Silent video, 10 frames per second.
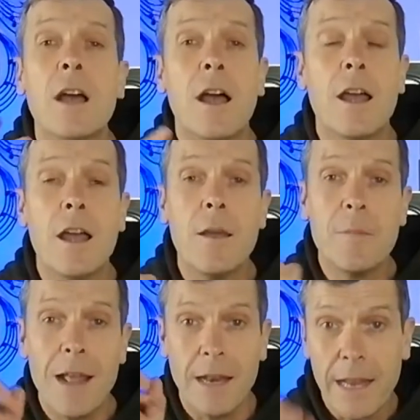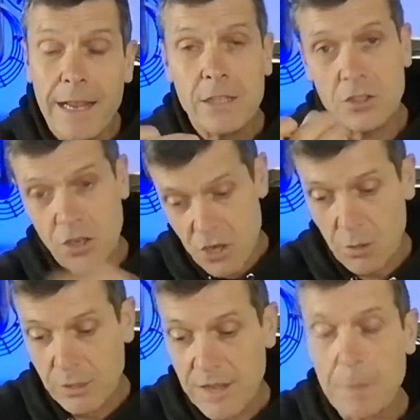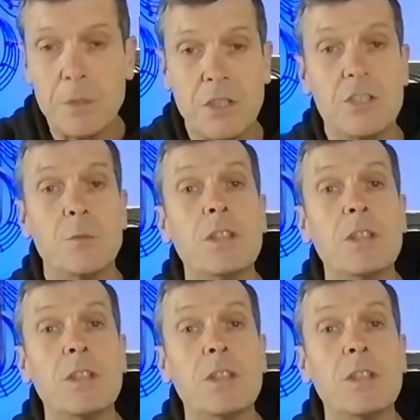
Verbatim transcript: um, a lick to use in that position,